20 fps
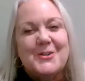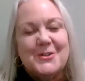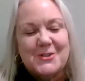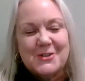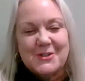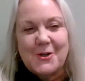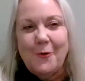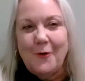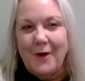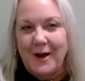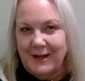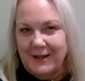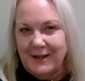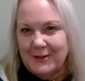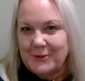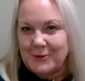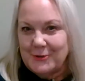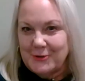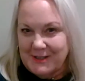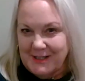so I
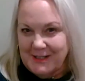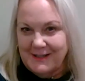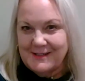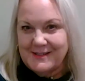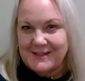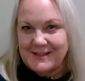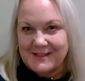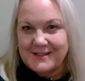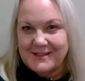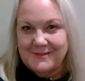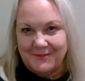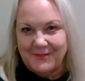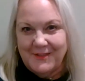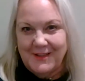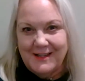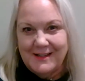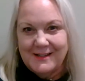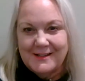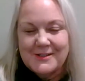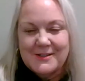could test
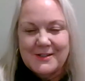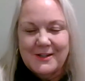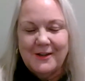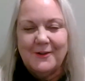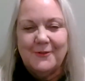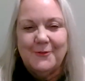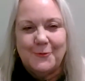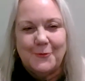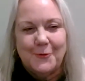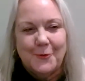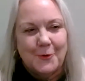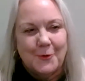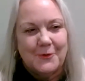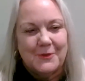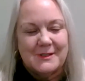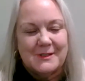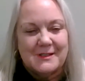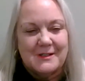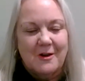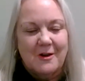things for this